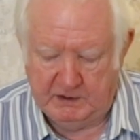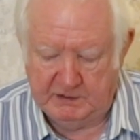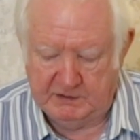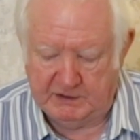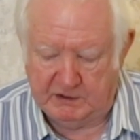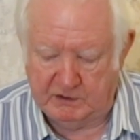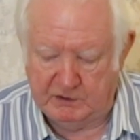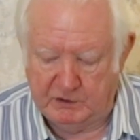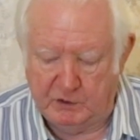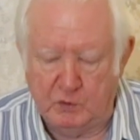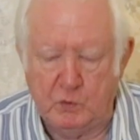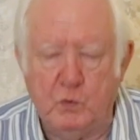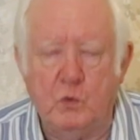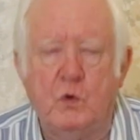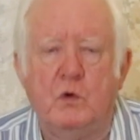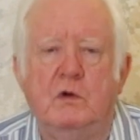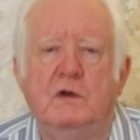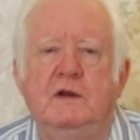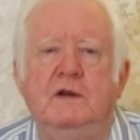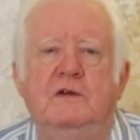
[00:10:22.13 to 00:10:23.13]
There are no
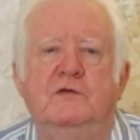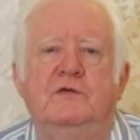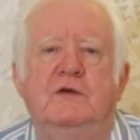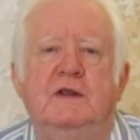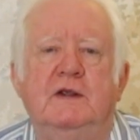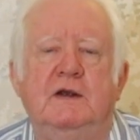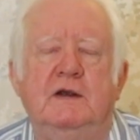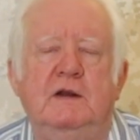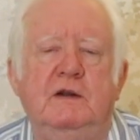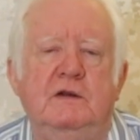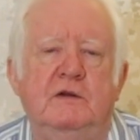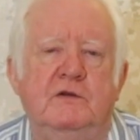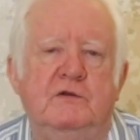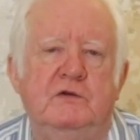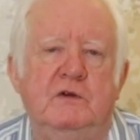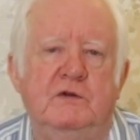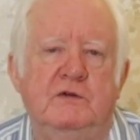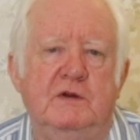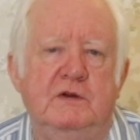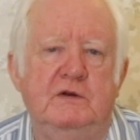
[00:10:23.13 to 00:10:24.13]
warnings here. There's
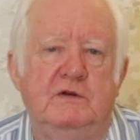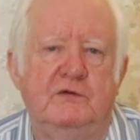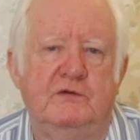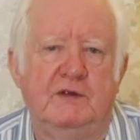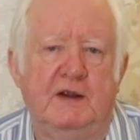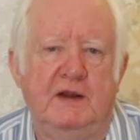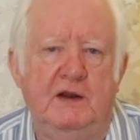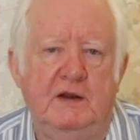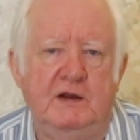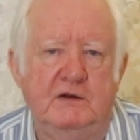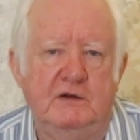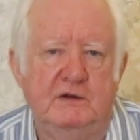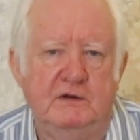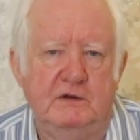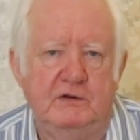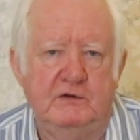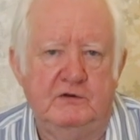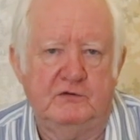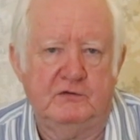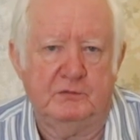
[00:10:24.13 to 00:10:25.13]
nothing to say
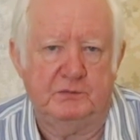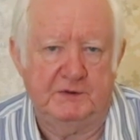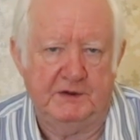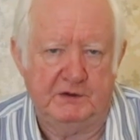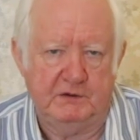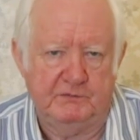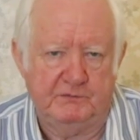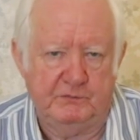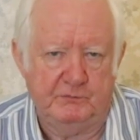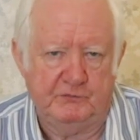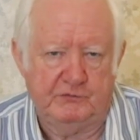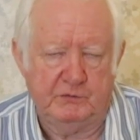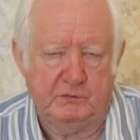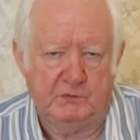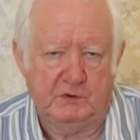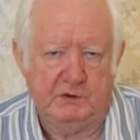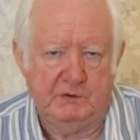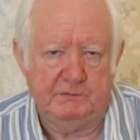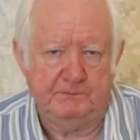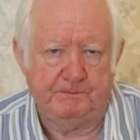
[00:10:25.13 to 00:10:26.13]
split up from
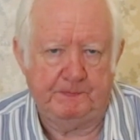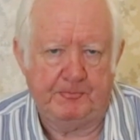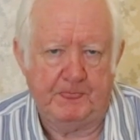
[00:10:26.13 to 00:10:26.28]
someone.